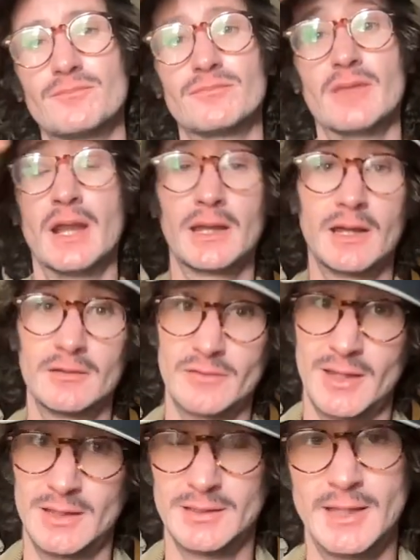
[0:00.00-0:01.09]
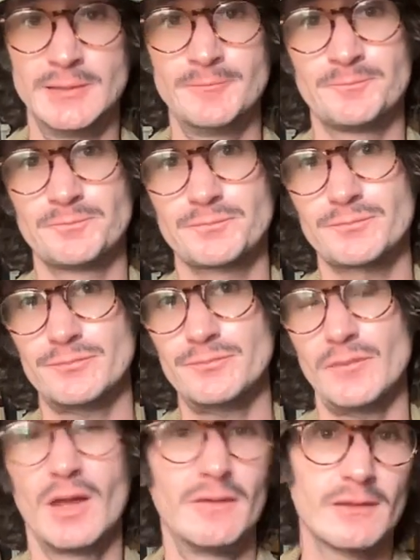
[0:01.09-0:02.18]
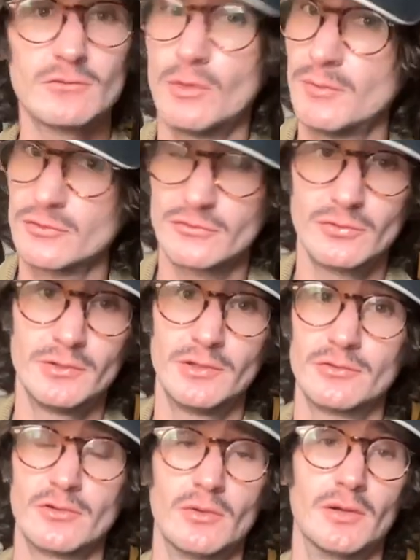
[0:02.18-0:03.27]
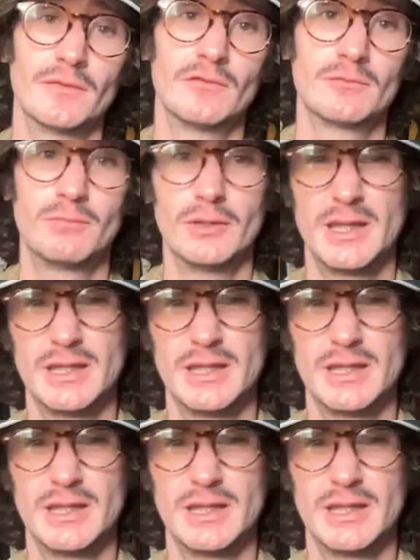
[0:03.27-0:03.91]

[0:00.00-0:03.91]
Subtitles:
Then I got to LA, and that's almost 2 years ago at this point.